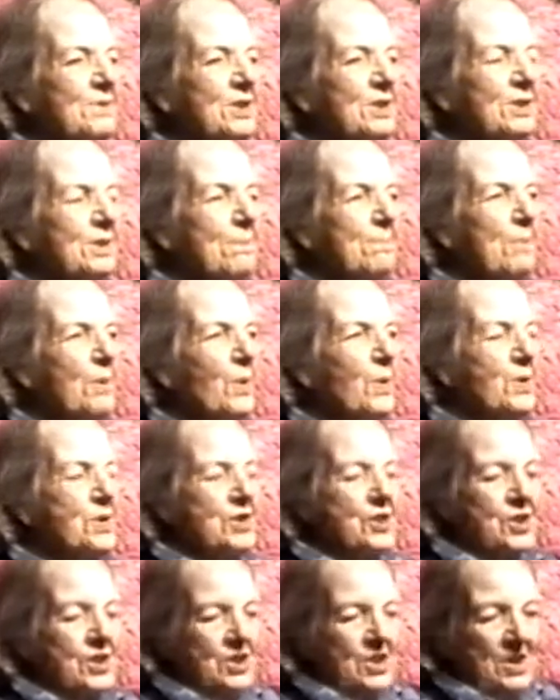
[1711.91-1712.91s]
to the
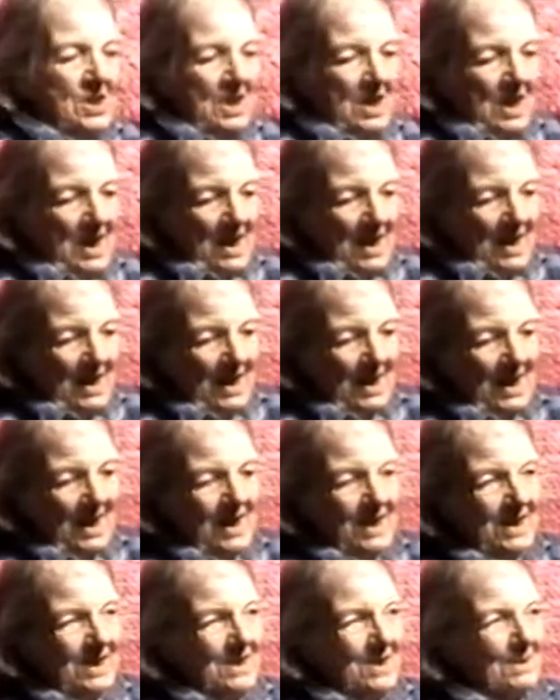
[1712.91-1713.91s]
porch and
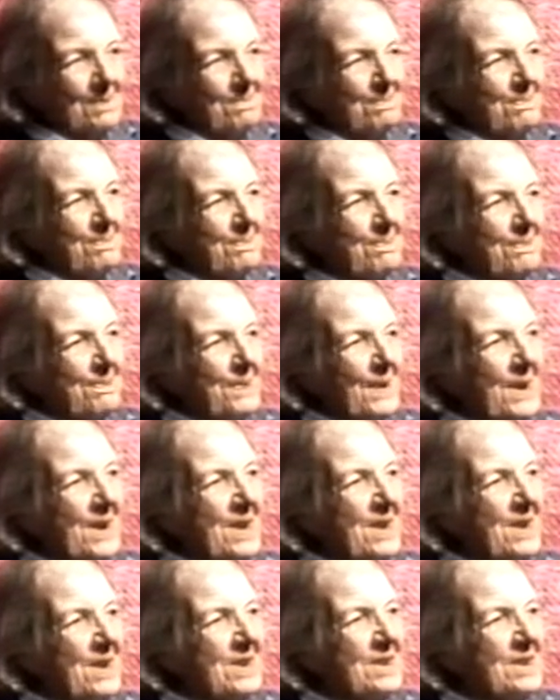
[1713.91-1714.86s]
laid up there.